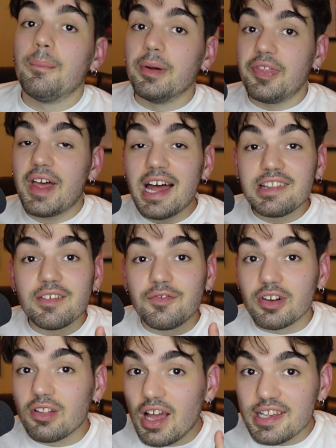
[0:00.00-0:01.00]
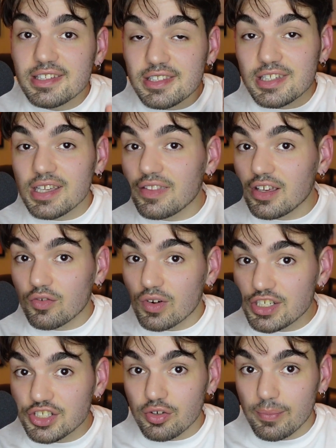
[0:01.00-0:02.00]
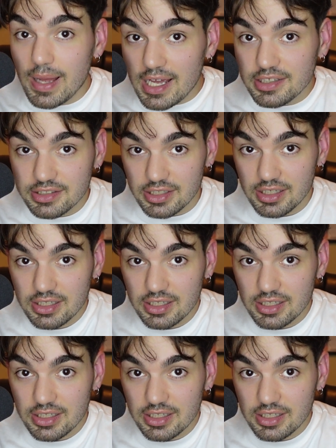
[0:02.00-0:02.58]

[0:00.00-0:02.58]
But that's if you're licensing the original master.